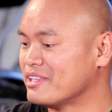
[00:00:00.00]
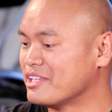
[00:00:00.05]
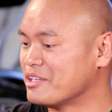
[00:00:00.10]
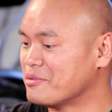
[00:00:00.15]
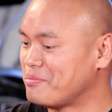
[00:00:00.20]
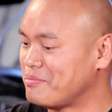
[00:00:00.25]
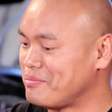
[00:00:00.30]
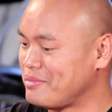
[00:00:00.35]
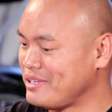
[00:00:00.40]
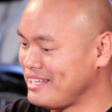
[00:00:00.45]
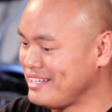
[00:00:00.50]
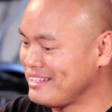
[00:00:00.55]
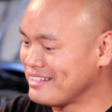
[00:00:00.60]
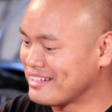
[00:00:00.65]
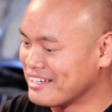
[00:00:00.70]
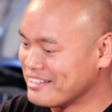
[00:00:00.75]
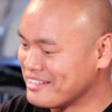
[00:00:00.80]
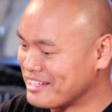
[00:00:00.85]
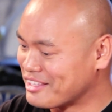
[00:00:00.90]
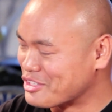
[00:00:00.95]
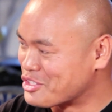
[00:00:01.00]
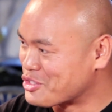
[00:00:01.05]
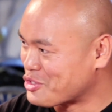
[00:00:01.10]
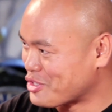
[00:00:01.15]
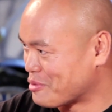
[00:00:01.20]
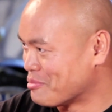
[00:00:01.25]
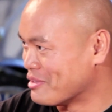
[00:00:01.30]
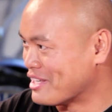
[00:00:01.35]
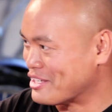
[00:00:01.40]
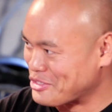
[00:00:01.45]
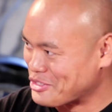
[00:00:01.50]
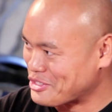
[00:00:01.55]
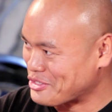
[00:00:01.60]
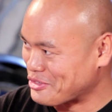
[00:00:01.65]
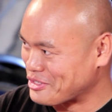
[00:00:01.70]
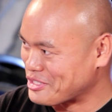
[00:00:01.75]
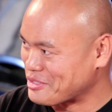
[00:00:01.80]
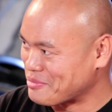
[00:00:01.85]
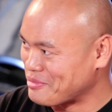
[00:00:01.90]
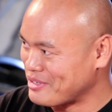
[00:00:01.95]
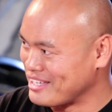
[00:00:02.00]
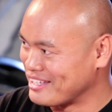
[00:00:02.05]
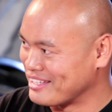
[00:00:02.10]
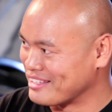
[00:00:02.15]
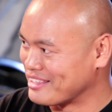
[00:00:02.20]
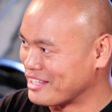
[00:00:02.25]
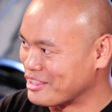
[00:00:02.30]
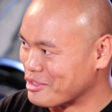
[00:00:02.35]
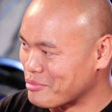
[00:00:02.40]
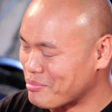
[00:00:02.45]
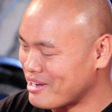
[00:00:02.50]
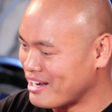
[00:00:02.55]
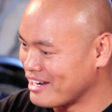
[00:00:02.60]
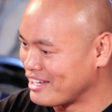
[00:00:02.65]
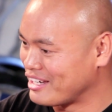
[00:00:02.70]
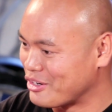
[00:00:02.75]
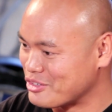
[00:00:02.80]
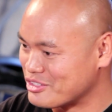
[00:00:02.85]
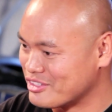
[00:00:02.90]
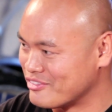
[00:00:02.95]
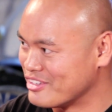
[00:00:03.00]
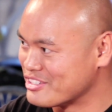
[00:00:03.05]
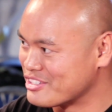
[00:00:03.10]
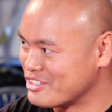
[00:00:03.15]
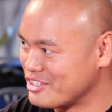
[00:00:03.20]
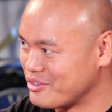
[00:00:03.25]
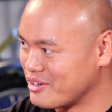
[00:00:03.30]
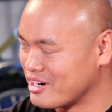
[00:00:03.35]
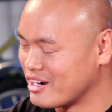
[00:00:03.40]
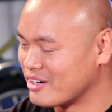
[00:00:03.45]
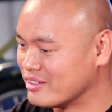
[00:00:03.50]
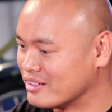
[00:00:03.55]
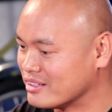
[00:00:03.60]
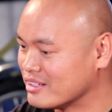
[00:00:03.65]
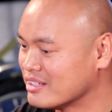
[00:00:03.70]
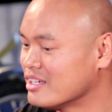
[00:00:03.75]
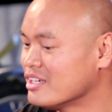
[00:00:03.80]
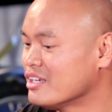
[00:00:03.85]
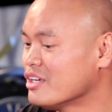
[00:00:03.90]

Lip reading: and then being kind of like the trailblazers, so to speak, and the pioneers of this new era,